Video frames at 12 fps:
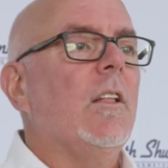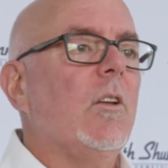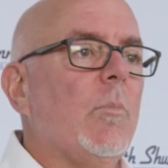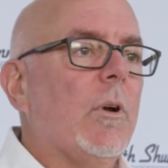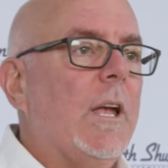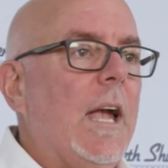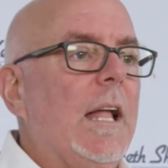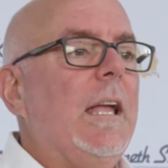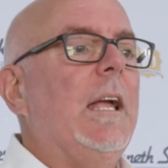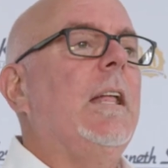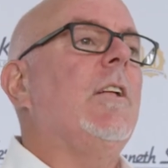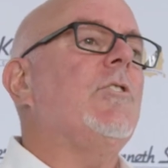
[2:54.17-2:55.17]
and
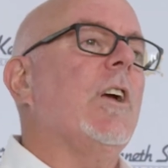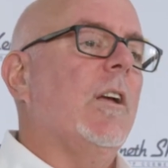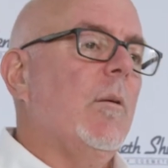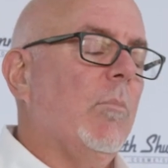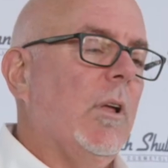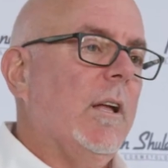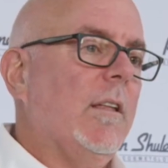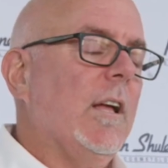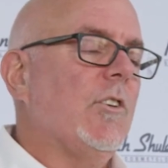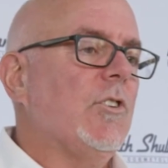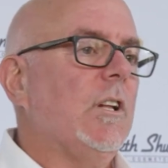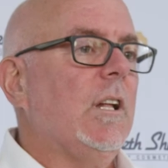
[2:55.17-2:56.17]
lubricating and then checking blade
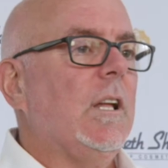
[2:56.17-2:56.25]
tension.